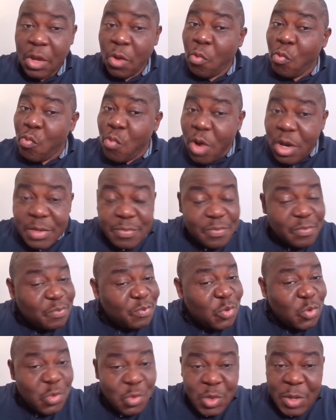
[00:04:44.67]
What
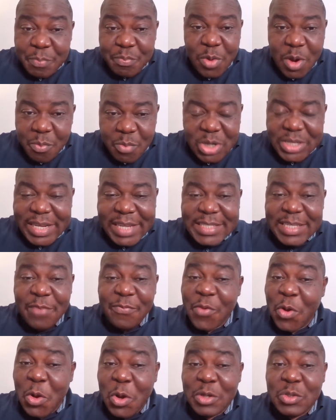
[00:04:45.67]
Louis-Paul Motaze
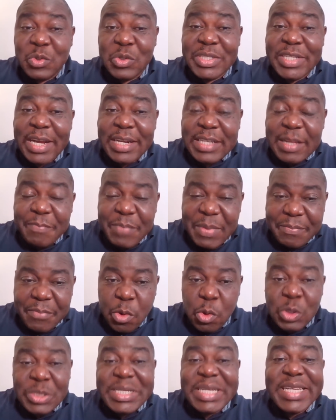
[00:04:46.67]
forgot to tell the people,
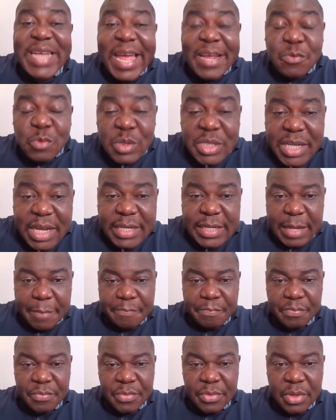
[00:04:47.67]
or denied to tell them,
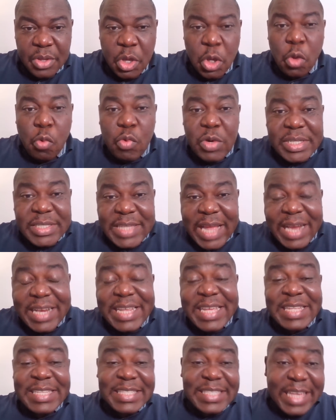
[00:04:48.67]
was
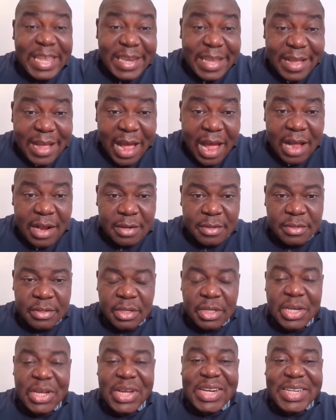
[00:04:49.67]
that in Senegal,
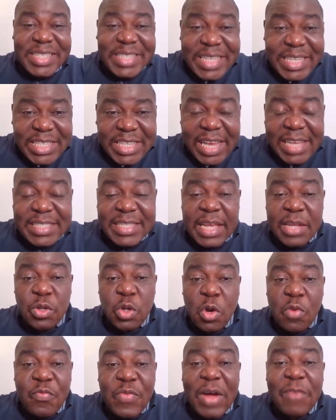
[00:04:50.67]
teachers earn
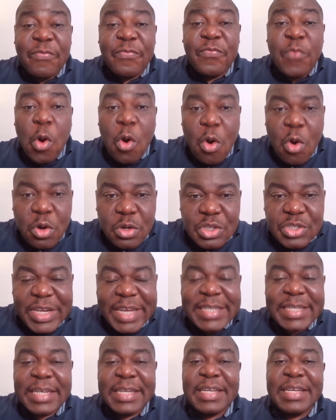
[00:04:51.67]
over
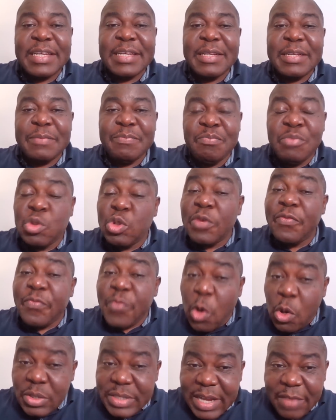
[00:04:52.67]
400, between
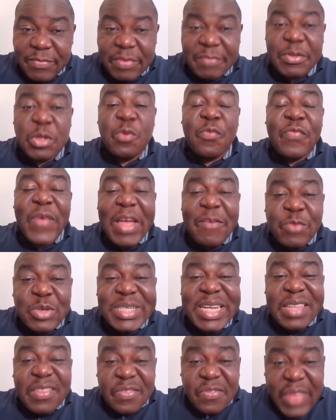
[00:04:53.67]
450 to
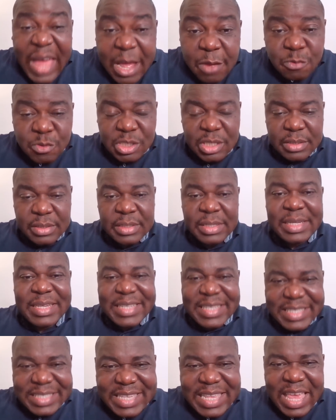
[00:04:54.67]
500,000
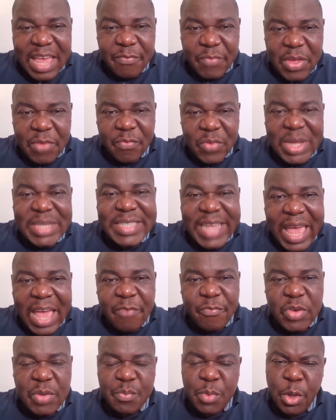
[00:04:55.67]
CFA francs
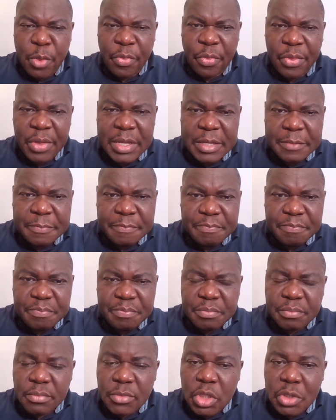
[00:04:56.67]
every month.
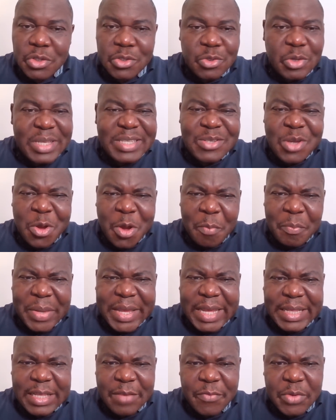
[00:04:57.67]
So it's not
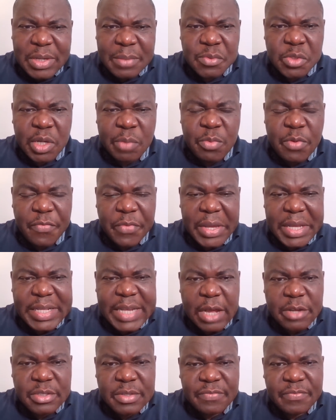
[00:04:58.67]
complicated for them to remove
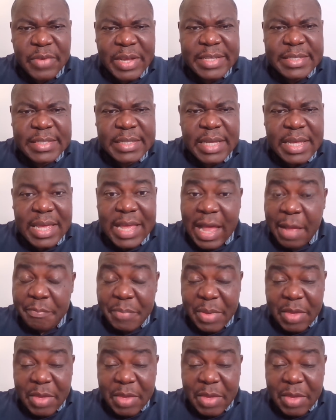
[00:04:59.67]
3,000 funds and